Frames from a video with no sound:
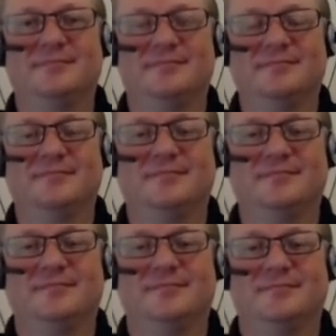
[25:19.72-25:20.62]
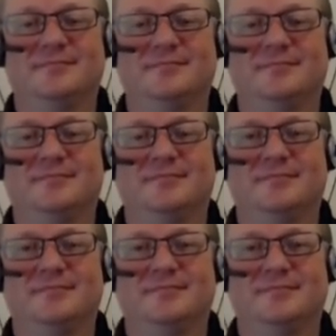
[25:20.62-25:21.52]

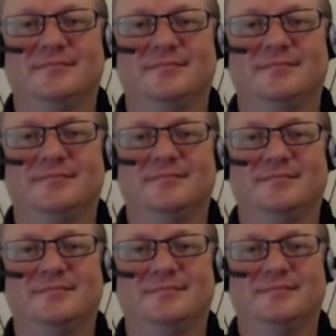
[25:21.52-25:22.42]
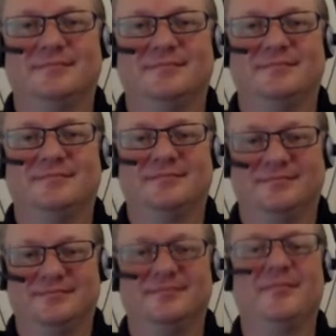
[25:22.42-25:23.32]

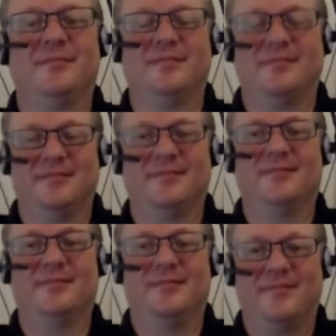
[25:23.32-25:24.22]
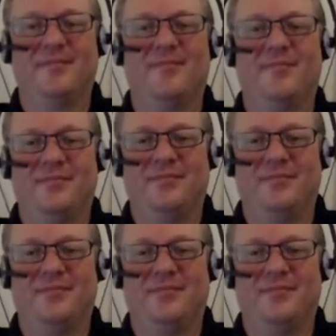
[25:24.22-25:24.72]
No words are spoken by the person on screen.